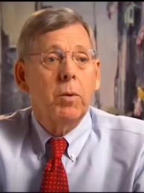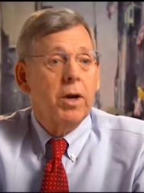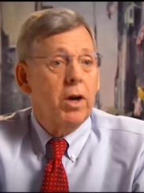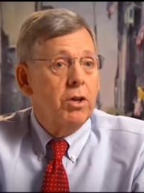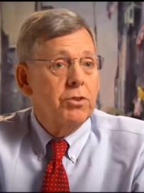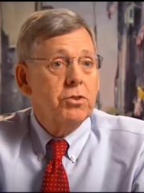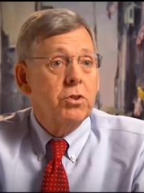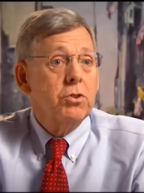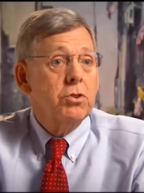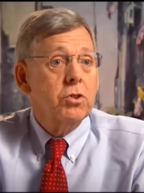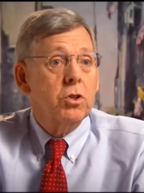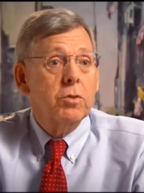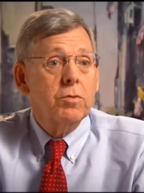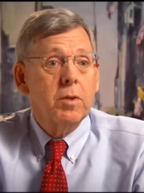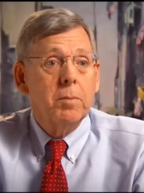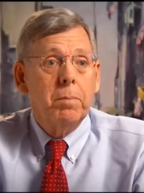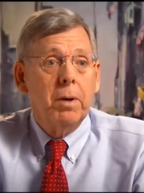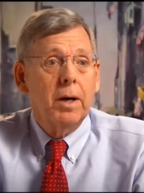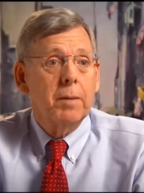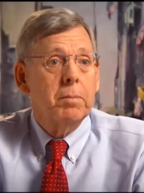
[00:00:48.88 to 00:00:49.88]
We also serve
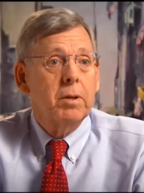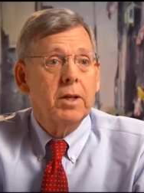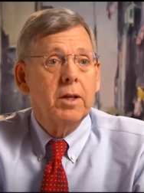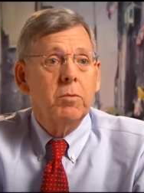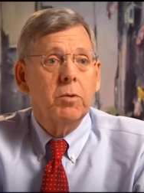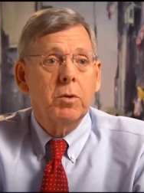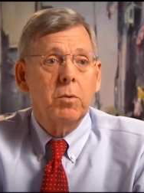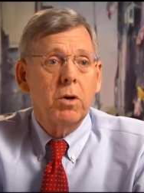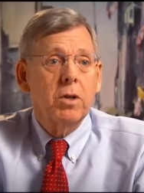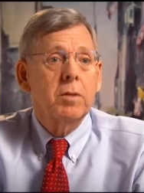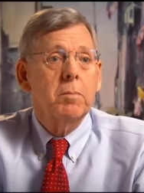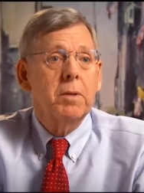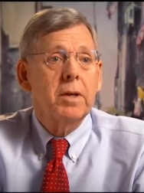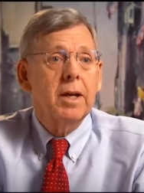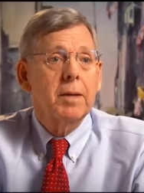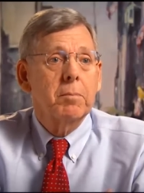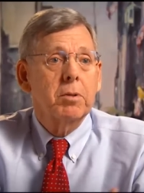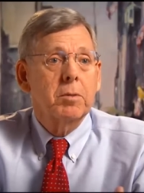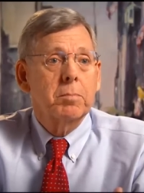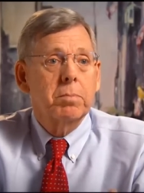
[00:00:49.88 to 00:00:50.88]
the public. We want to be
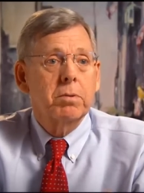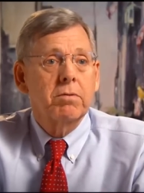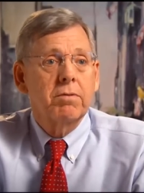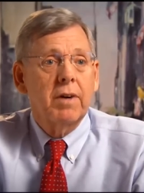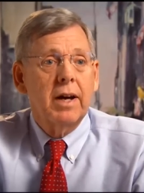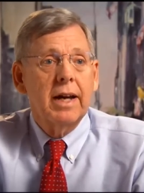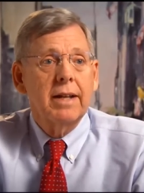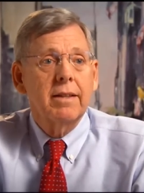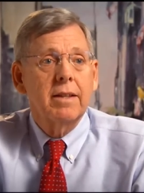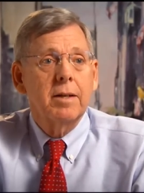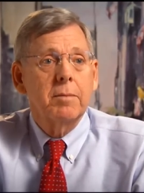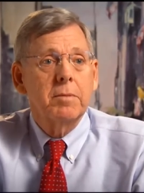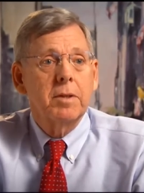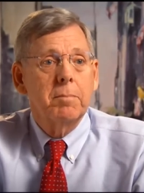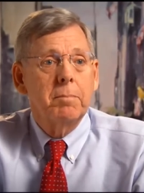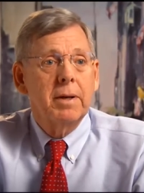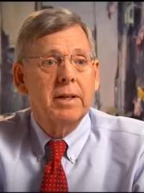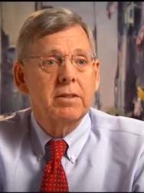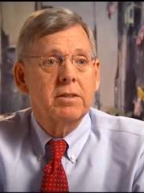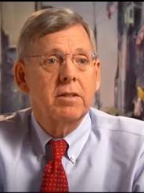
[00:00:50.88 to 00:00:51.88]
able to provide them the
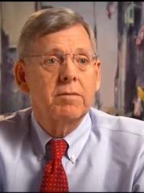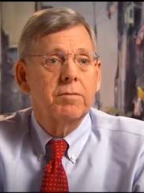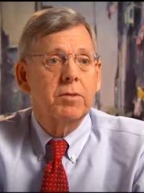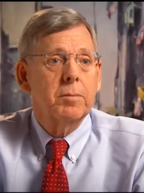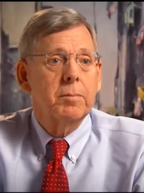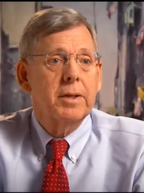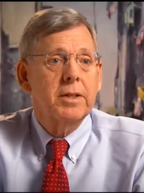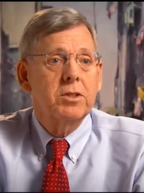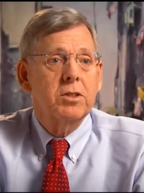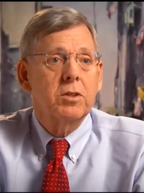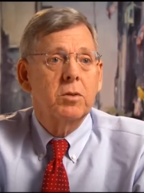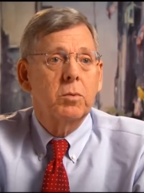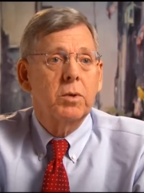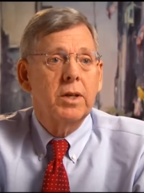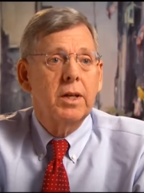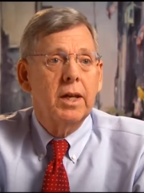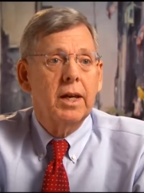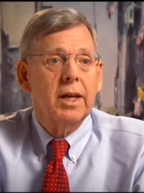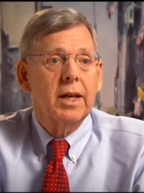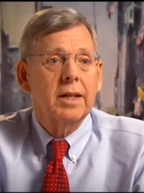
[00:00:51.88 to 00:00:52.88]
best information we
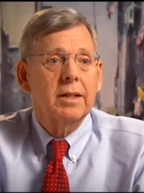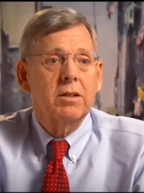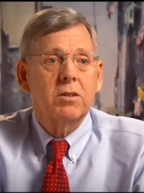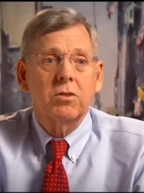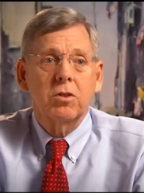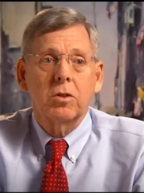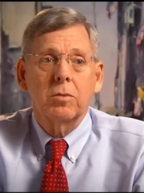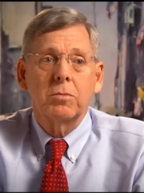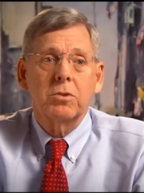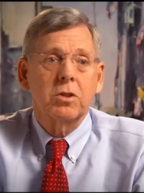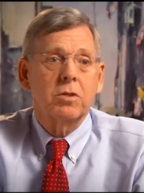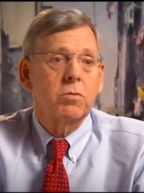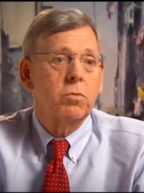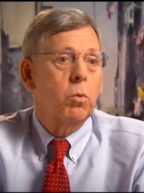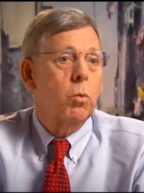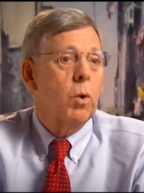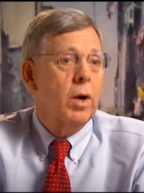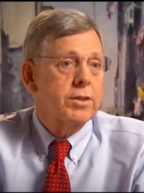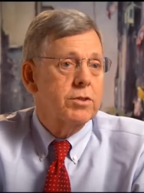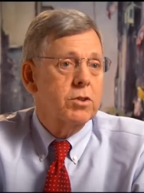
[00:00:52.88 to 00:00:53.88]
can in terms of
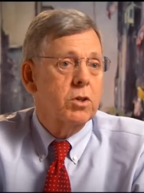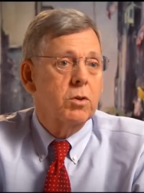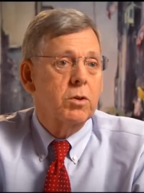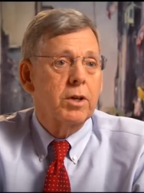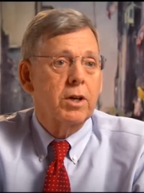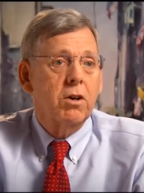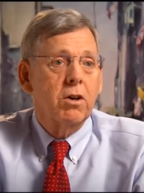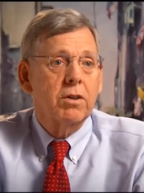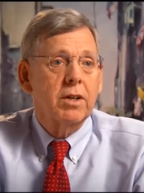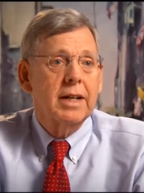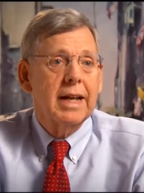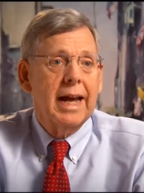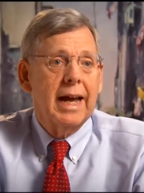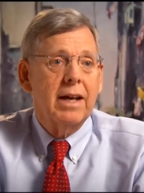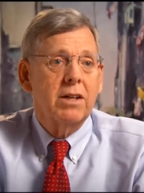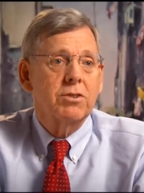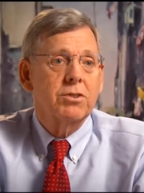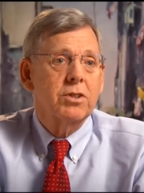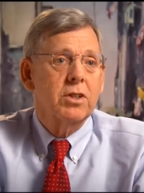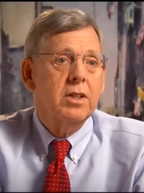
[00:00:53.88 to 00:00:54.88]
what's going on in
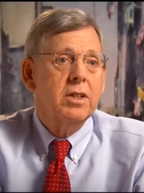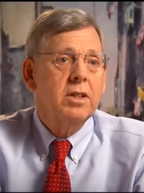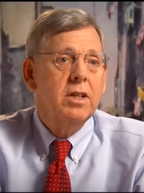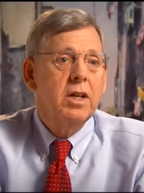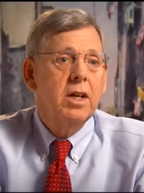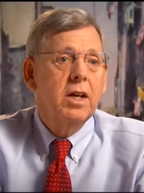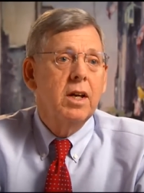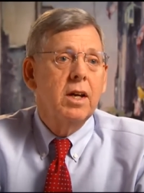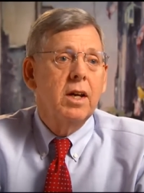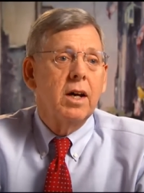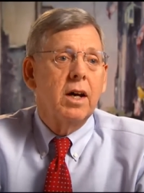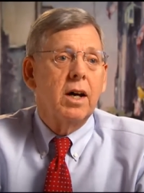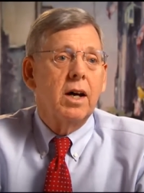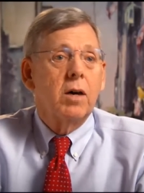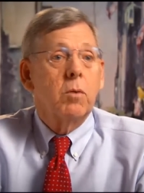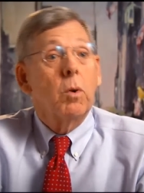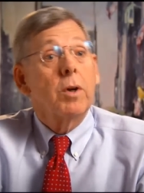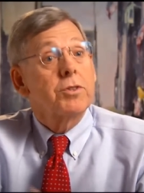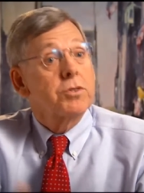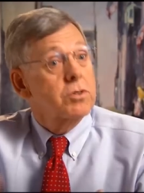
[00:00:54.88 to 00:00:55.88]
housing,
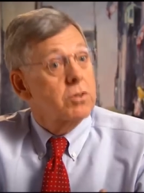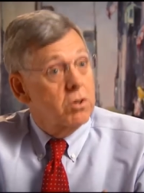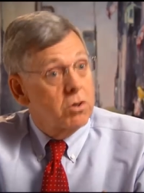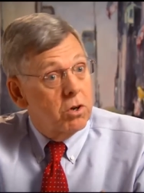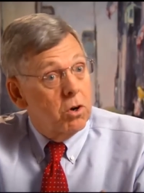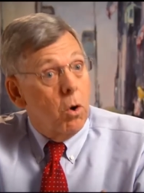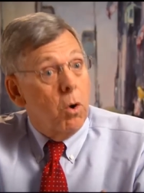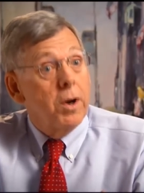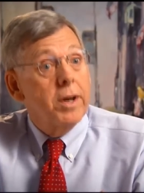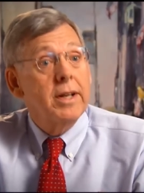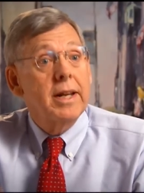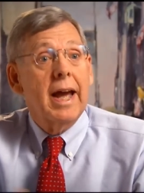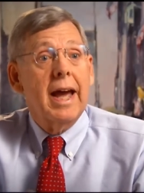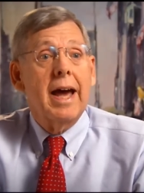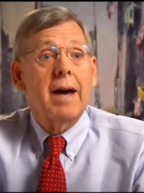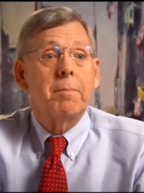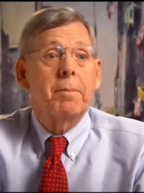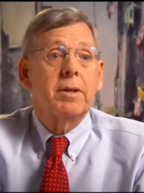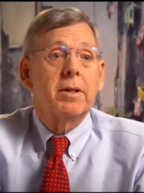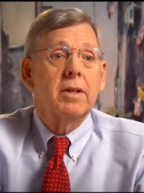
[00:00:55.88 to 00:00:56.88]
what's going to
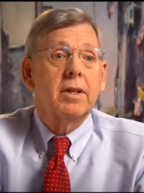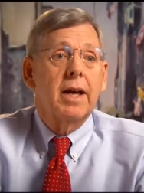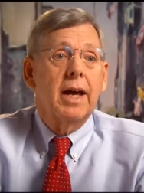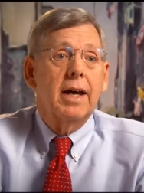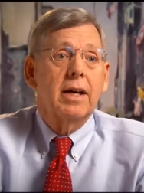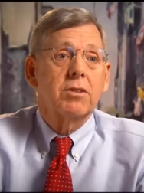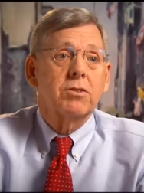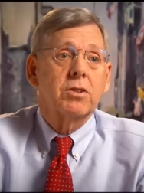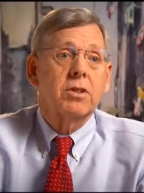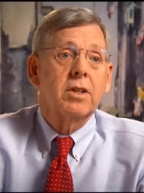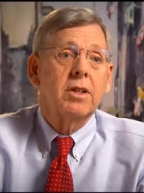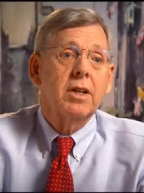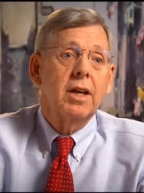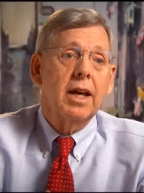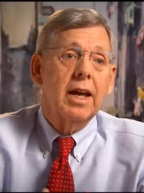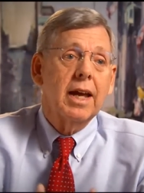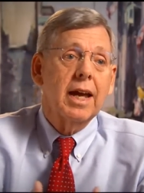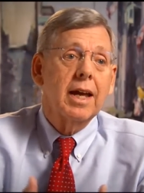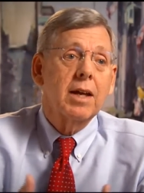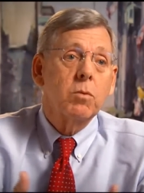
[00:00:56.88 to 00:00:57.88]
happen in housing,
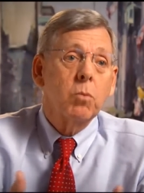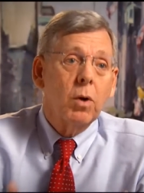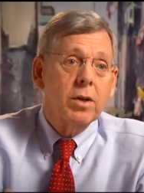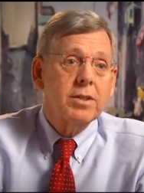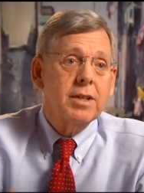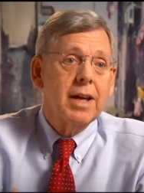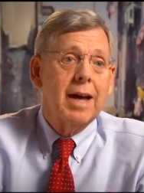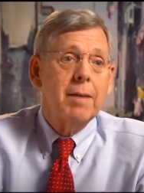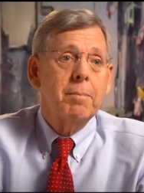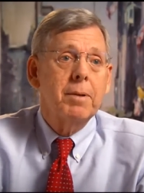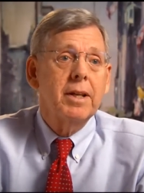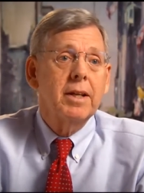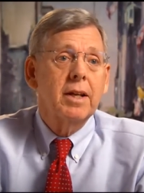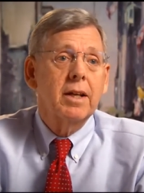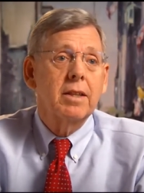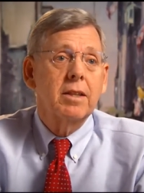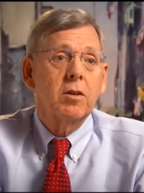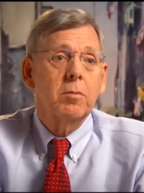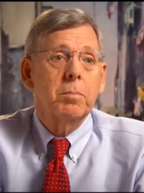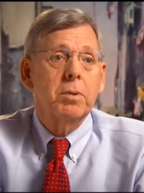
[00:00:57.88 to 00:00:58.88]
and what's happening
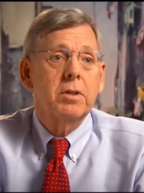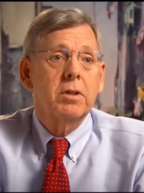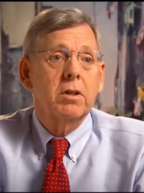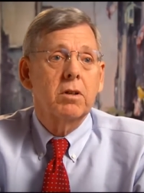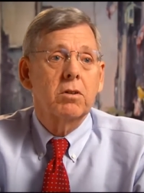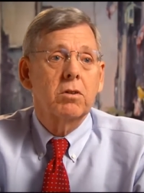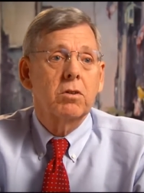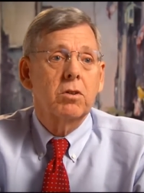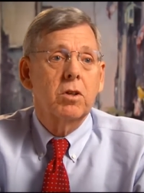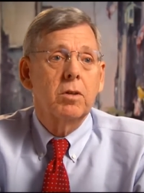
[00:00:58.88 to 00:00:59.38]
in their particular